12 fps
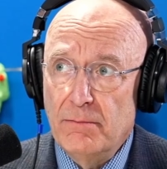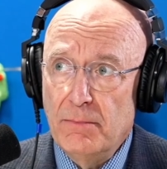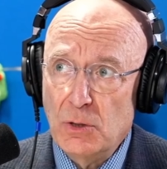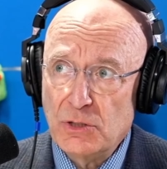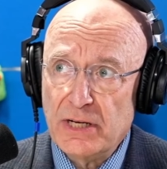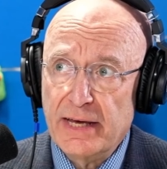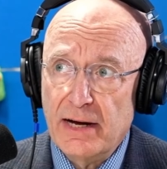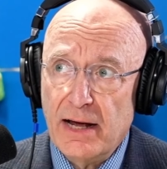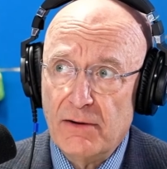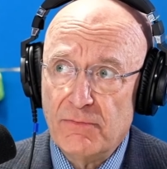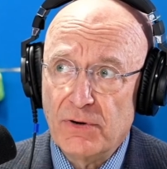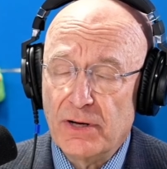mostly in
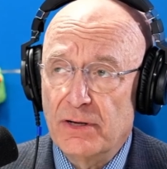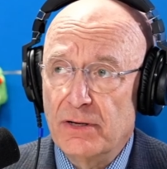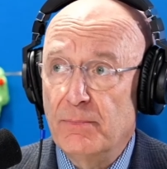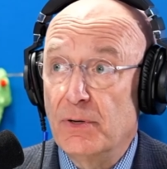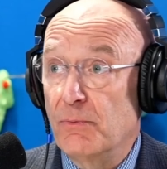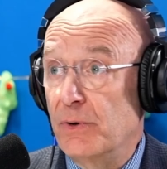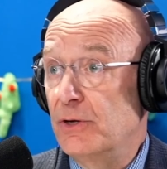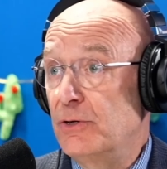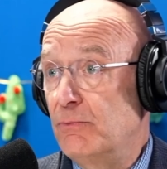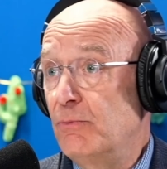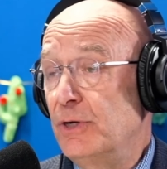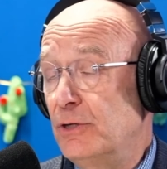Africa, but we,
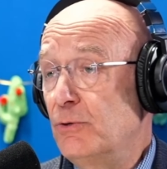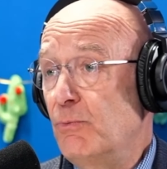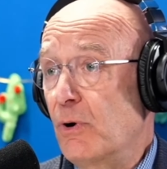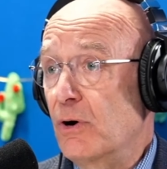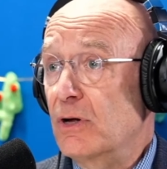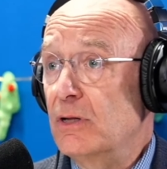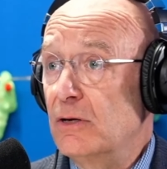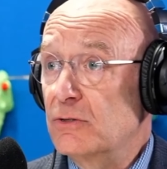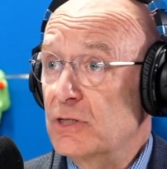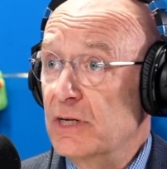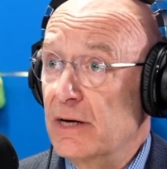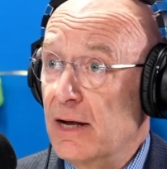we do work
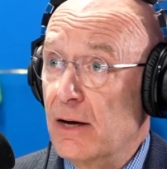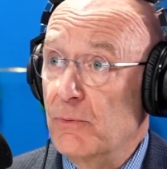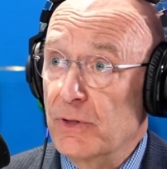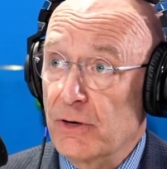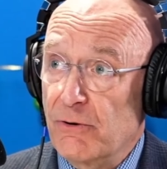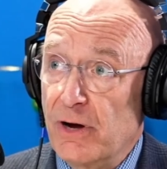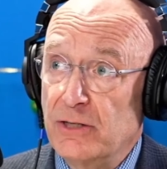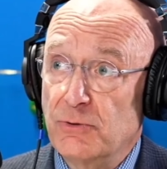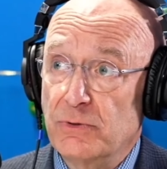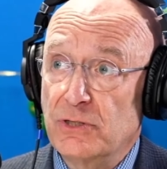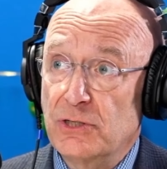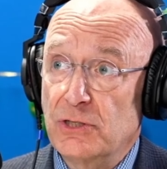closely now with a
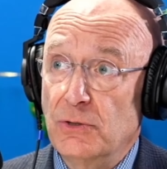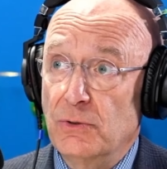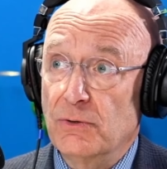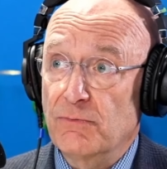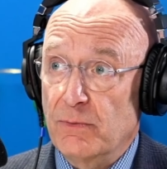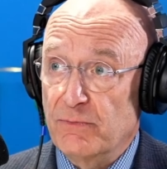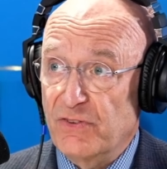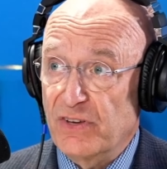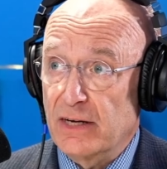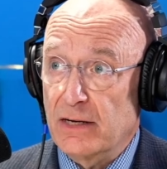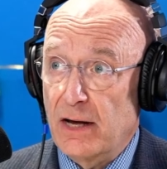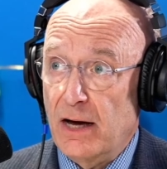graduate student from
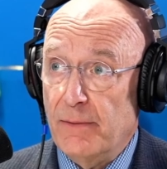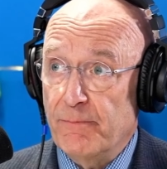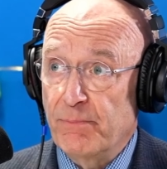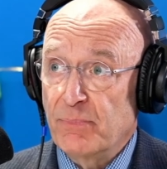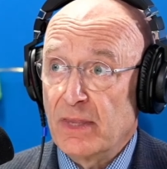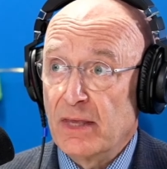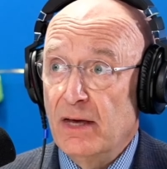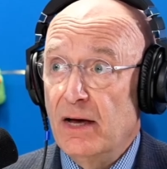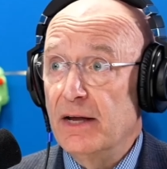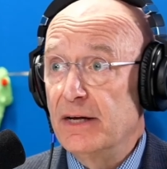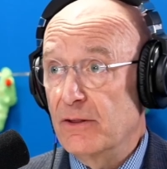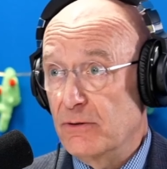Vietnam
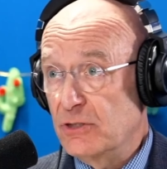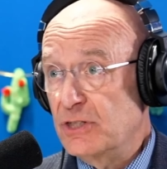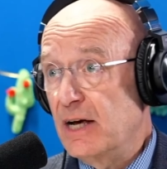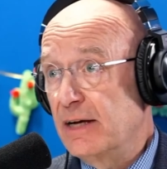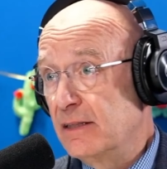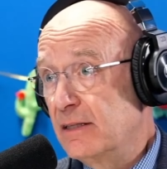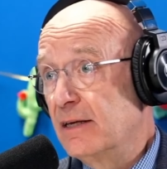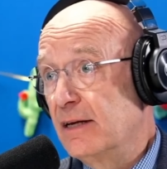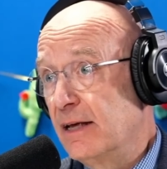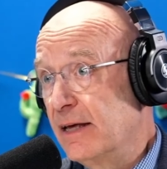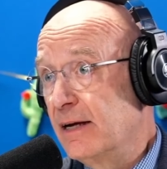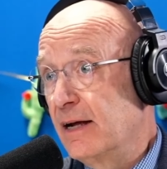another site that
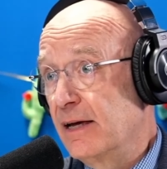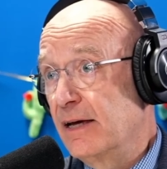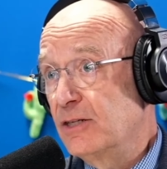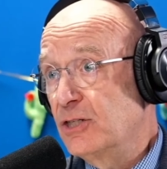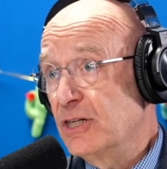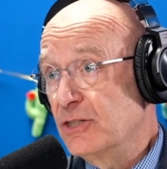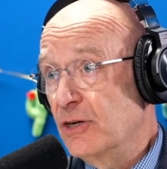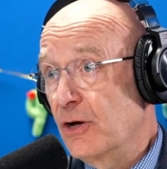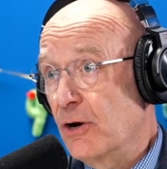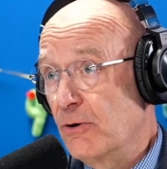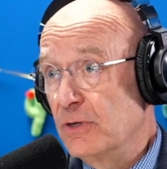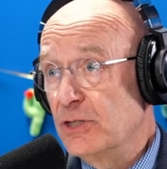NIH has
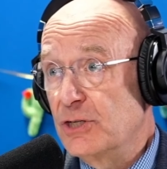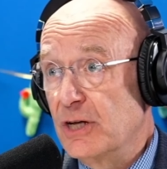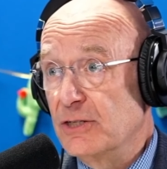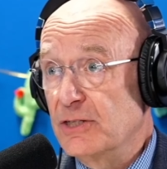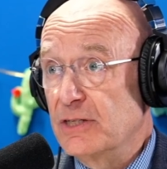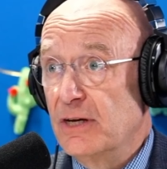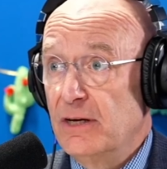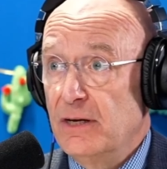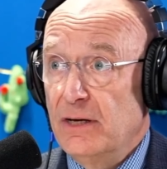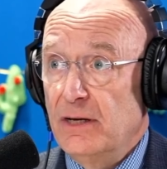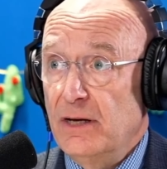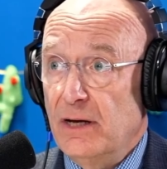encouraged us
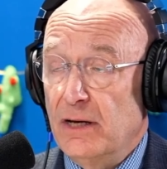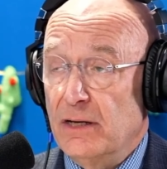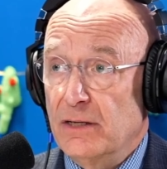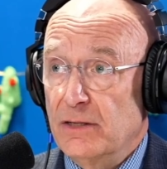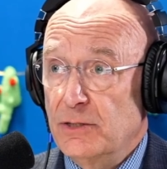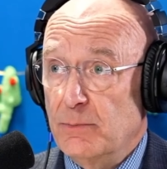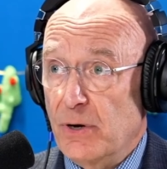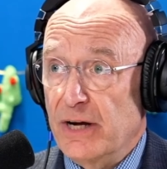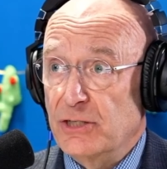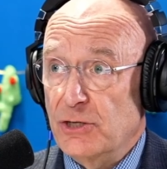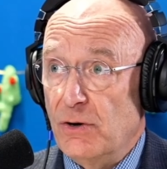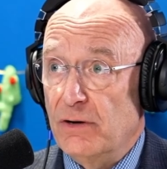uh, to
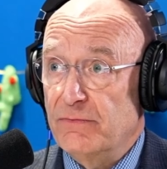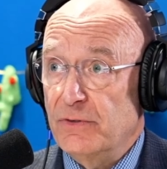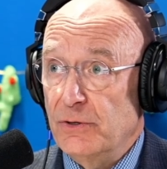branch off